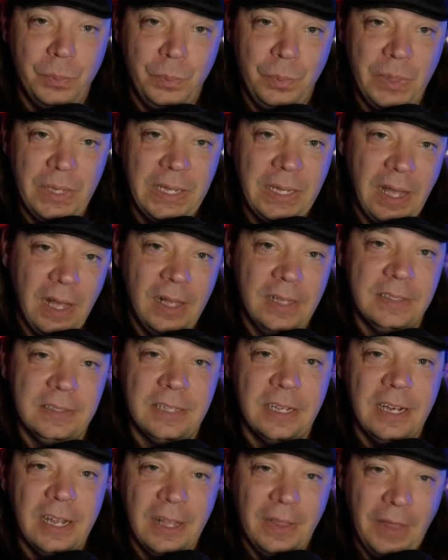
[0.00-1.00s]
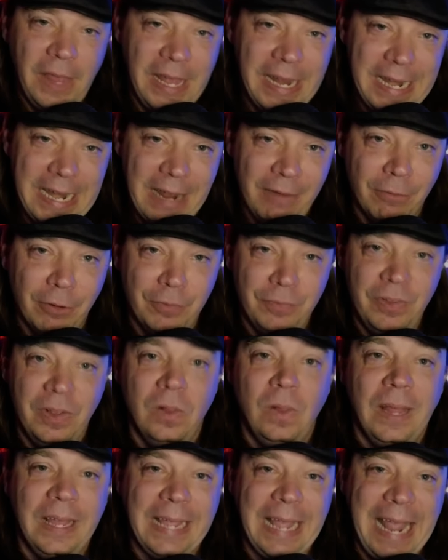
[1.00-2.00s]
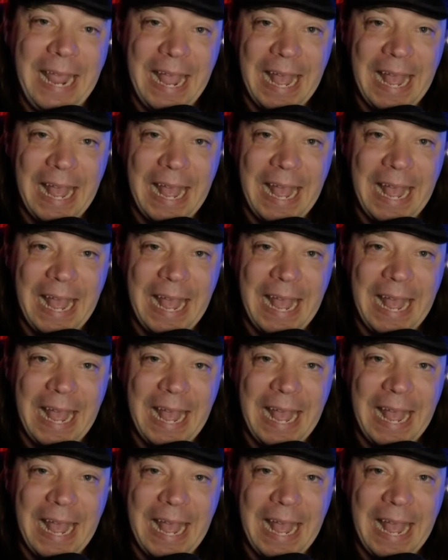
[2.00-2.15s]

because it never felt like it